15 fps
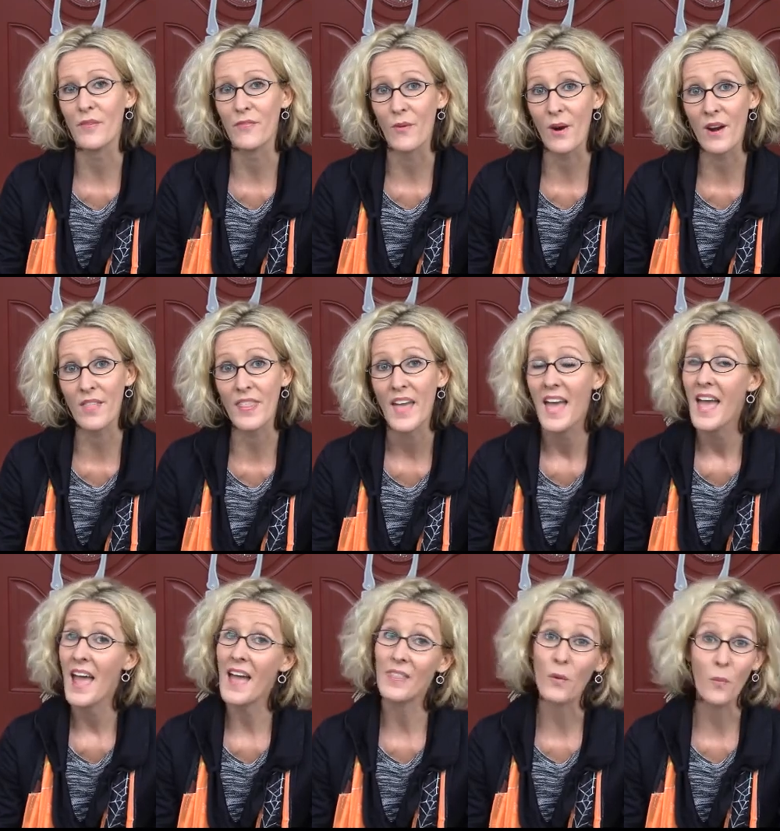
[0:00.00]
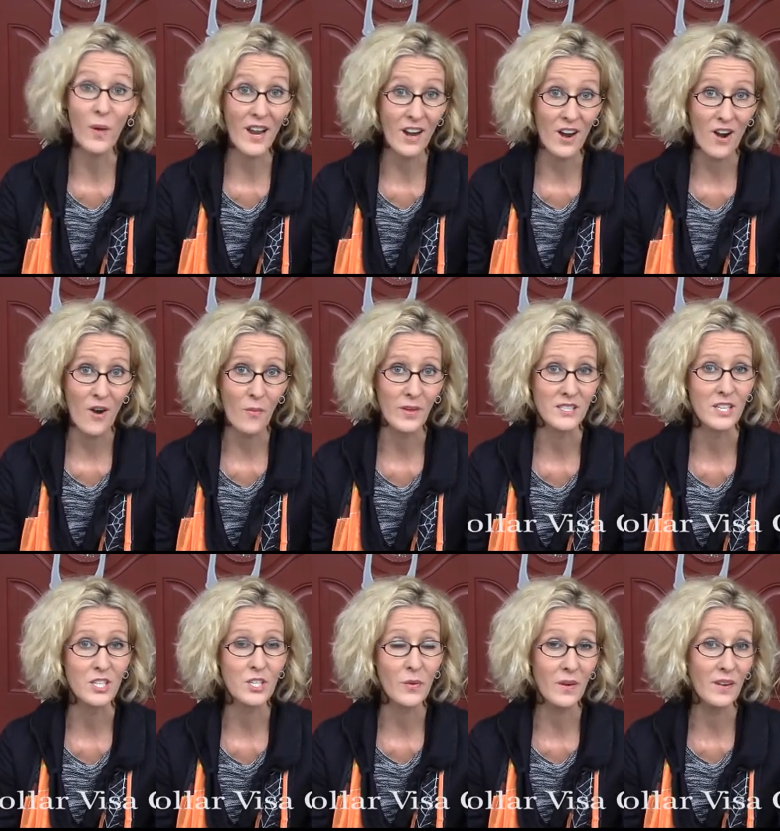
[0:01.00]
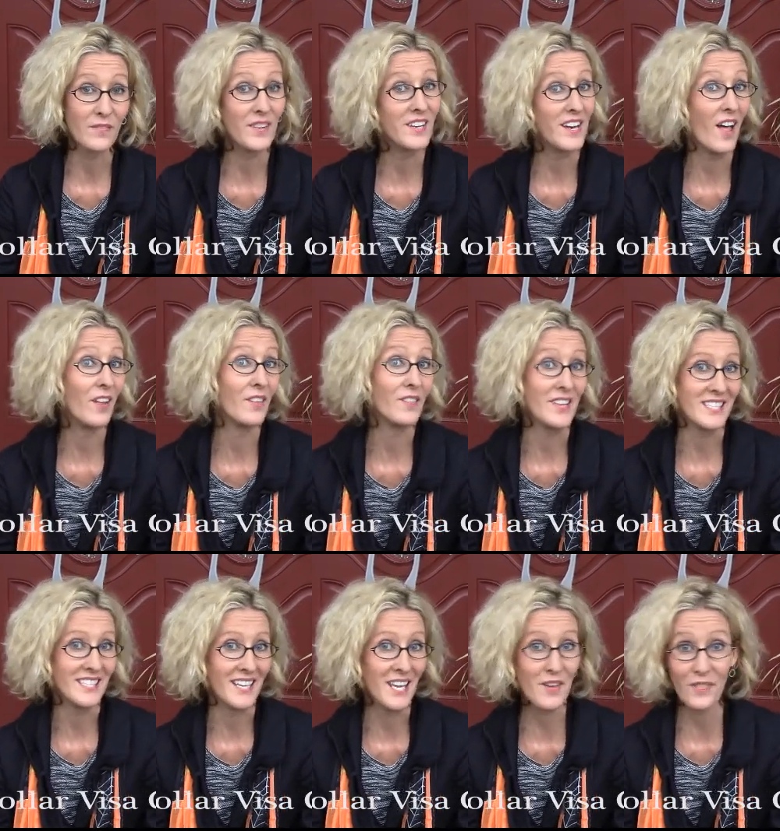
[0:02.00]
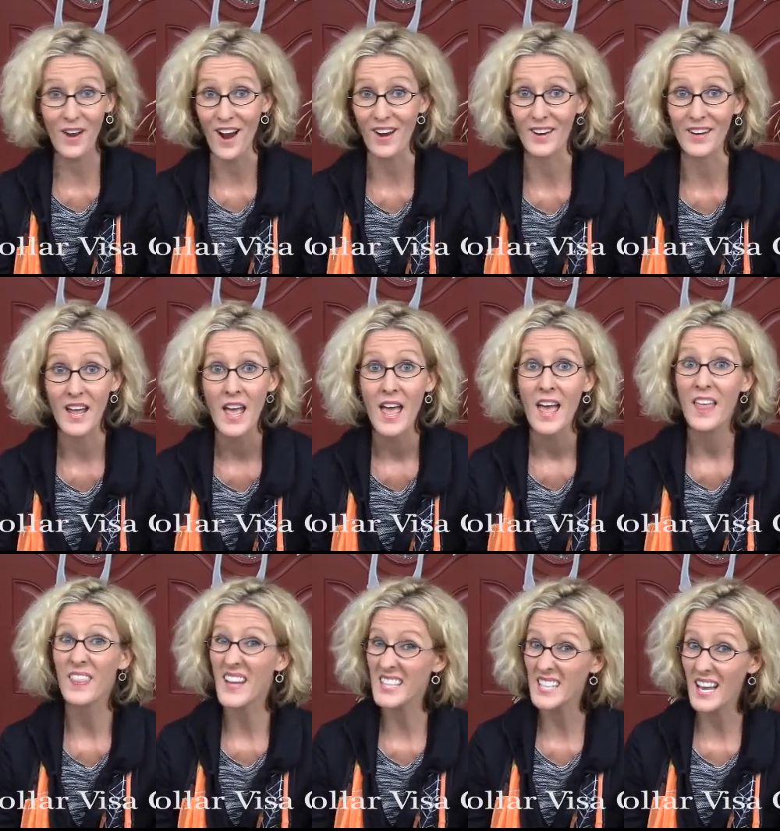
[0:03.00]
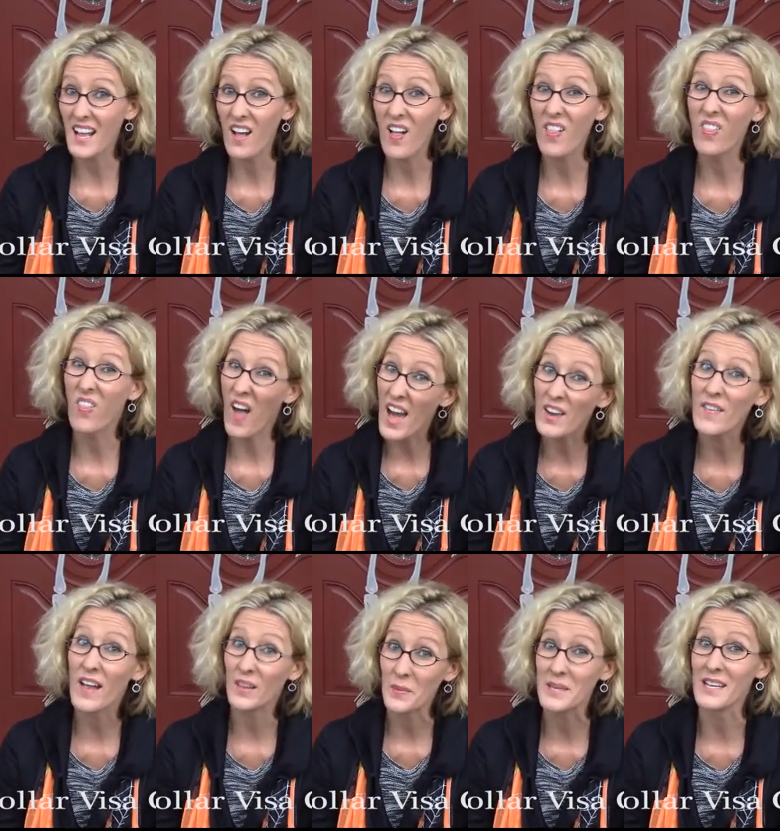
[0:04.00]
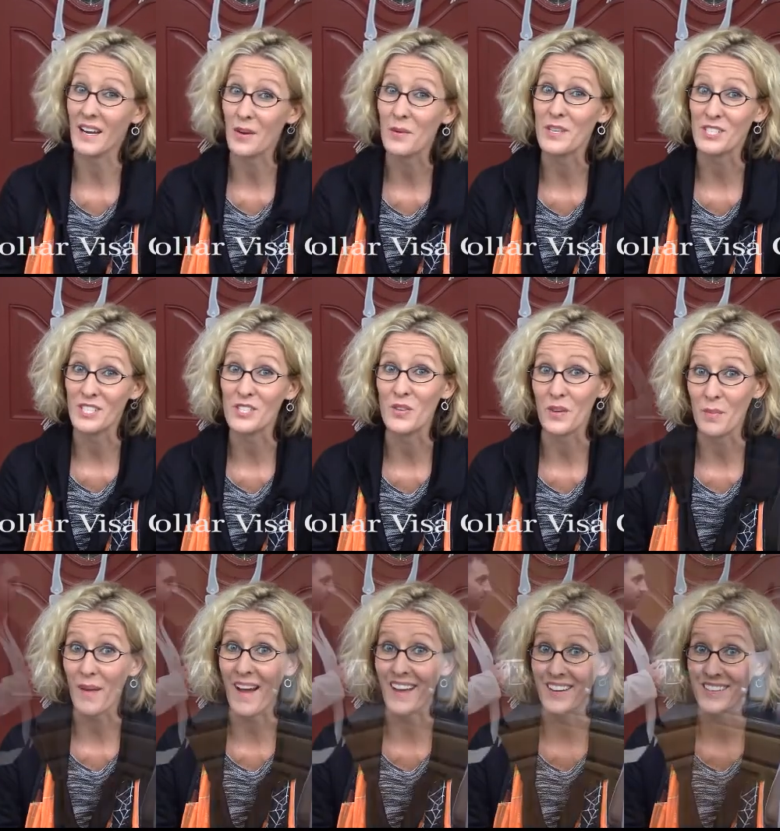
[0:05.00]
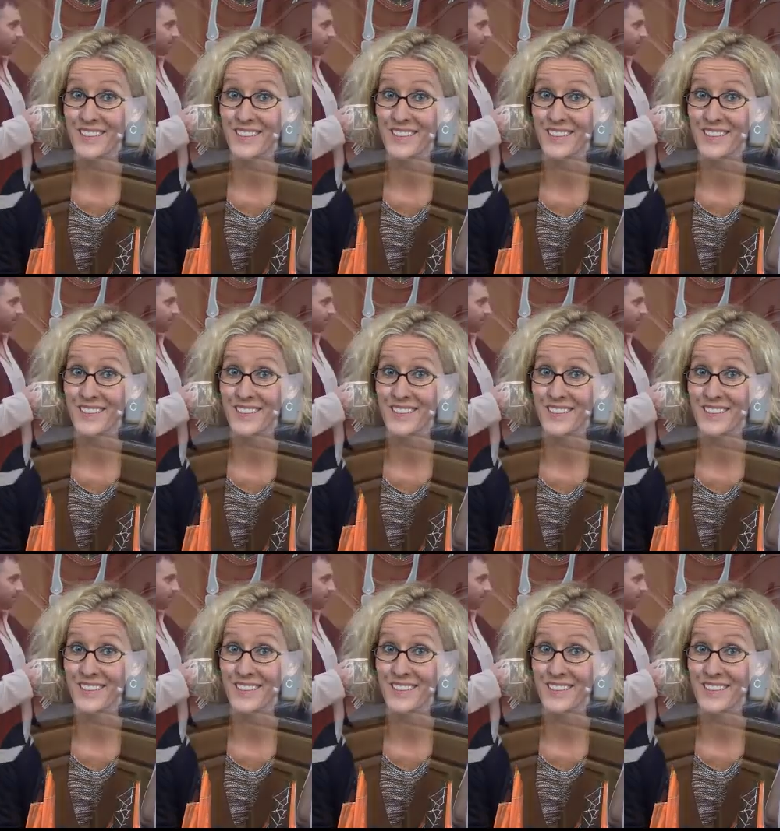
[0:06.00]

fourth, and the winner wins a two hundred fifty dollar Visa gift card. That's like a lot of Halloween decorations you could buy.